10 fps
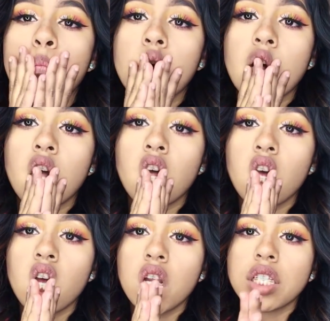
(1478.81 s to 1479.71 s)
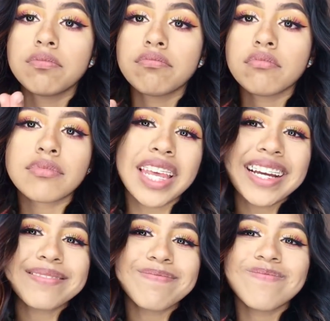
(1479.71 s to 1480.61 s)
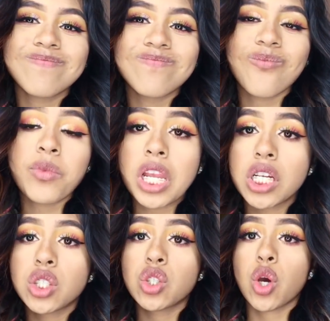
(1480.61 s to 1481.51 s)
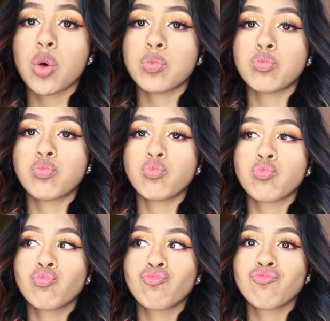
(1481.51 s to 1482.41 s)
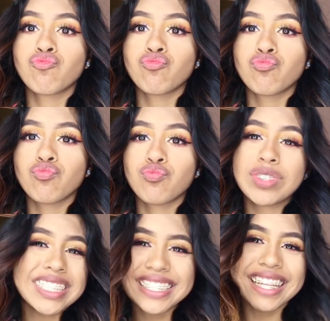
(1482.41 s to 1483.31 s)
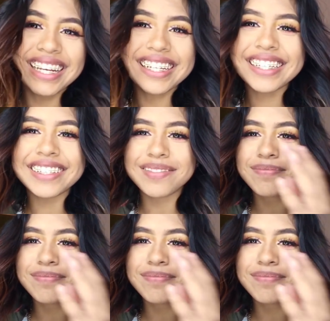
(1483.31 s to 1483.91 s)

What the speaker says: But yeah, so this is a look,